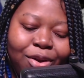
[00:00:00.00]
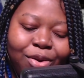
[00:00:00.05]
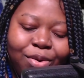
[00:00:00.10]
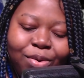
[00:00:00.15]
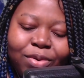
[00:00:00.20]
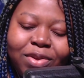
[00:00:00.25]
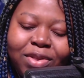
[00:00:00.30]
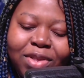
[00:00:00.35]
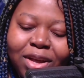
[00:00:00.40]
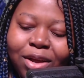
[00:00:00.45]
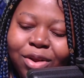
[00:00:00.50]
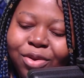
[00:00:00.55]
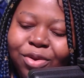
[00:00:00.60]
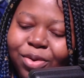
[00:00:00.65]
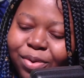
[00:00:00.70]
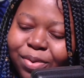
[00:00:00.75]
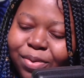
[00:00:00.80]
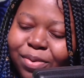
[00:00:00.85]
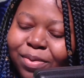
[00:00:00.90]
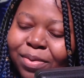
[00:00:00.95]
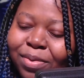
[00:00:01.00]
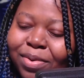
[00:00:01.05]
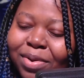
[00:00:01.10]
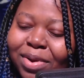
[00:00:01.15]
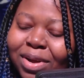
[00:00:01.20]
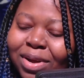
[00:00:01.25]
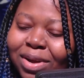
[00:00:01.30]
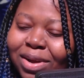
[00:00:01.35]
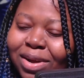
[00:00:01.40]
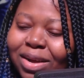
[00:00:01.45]
Stain knew
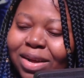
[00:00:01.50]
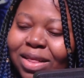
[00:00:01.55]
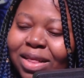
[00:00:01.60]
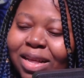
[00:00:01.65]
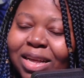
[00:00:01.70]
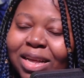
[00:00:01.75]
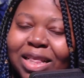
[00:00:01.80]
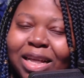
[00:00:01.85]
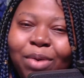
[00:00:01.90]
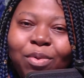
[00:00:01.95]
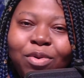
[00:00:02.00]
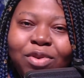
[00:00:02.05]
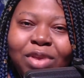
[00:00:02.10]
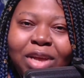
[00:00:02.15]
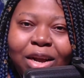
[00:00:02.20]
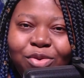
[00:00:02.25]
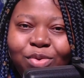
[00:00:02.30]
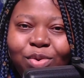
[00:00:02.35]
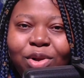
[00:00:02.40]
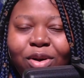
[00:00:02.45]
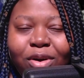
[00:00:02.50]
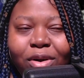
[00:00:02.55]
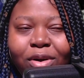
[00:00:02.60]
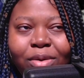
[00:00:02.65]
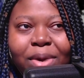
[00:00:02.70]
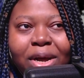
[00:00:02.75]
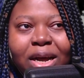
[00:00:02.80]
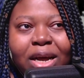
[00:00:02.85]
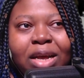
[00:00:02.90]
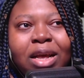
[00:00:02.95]
that was actually All
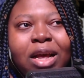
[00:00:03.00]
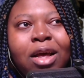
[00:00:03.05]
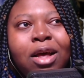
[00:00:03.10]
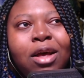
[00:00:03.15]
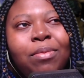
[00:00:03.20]
Might.